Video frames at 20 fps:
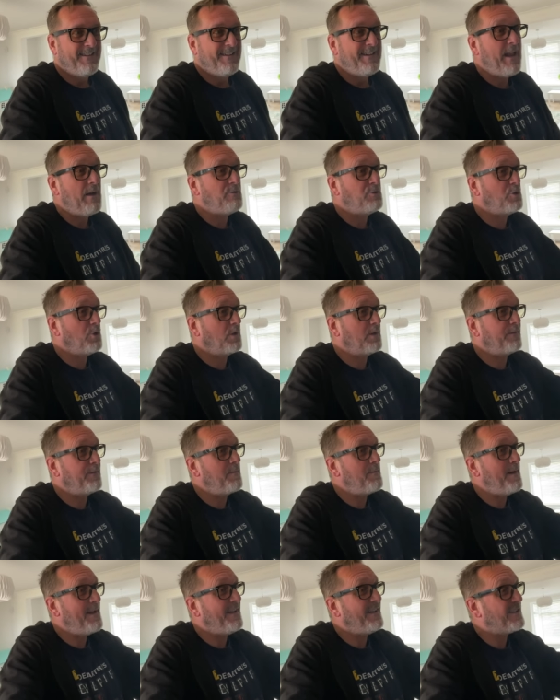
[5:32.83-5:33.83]
No sugar for
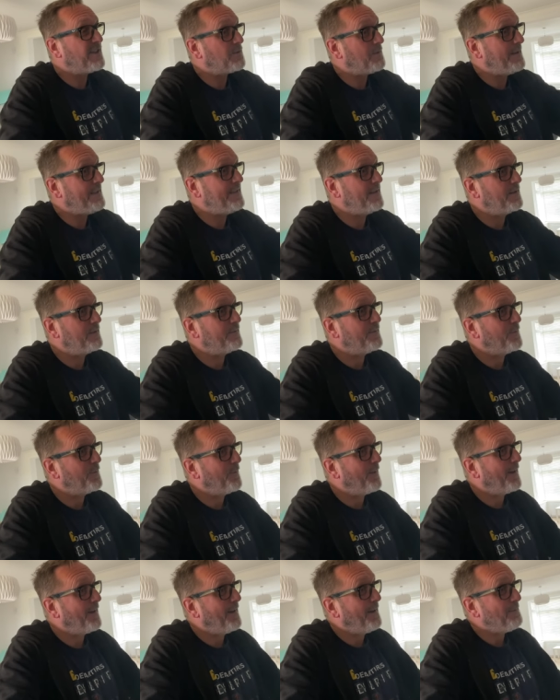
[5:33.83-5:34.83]
me, sweet enough
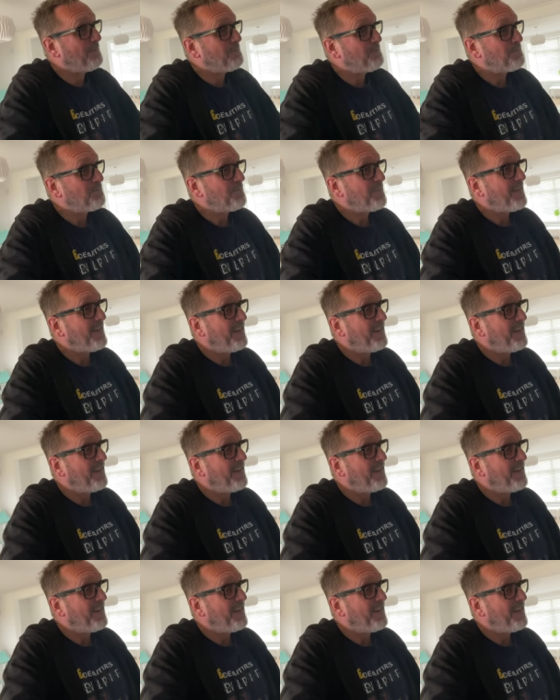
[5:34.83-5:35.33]
already. Really?